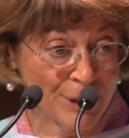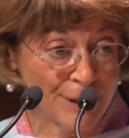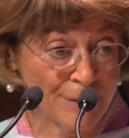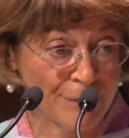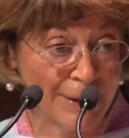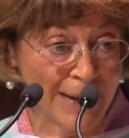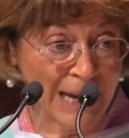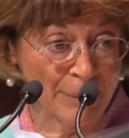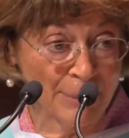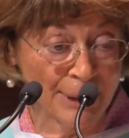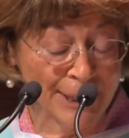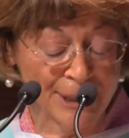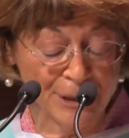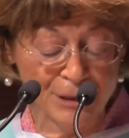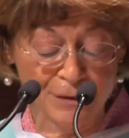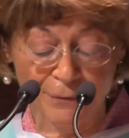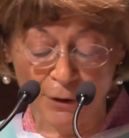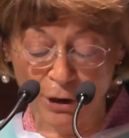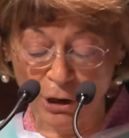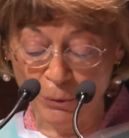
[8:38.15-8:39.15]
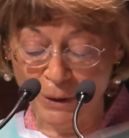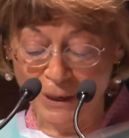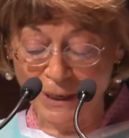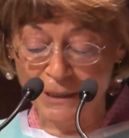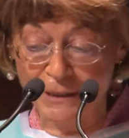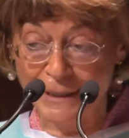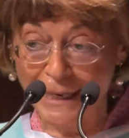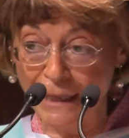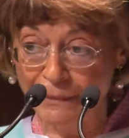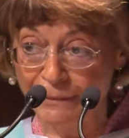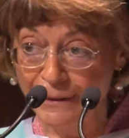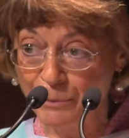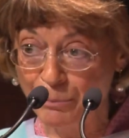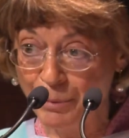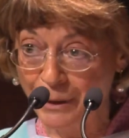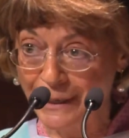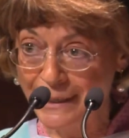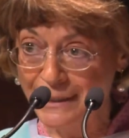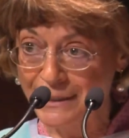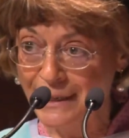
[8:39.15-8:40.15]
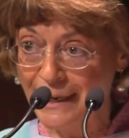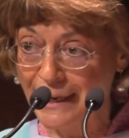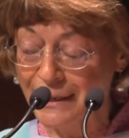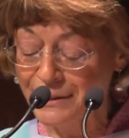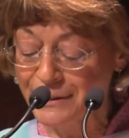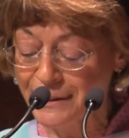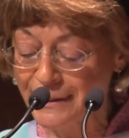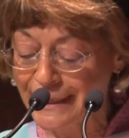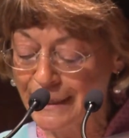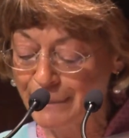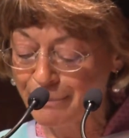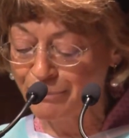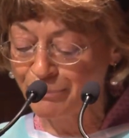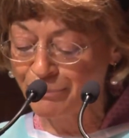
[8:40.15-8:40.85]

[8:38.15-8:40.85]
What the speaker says: families following a death in police custody,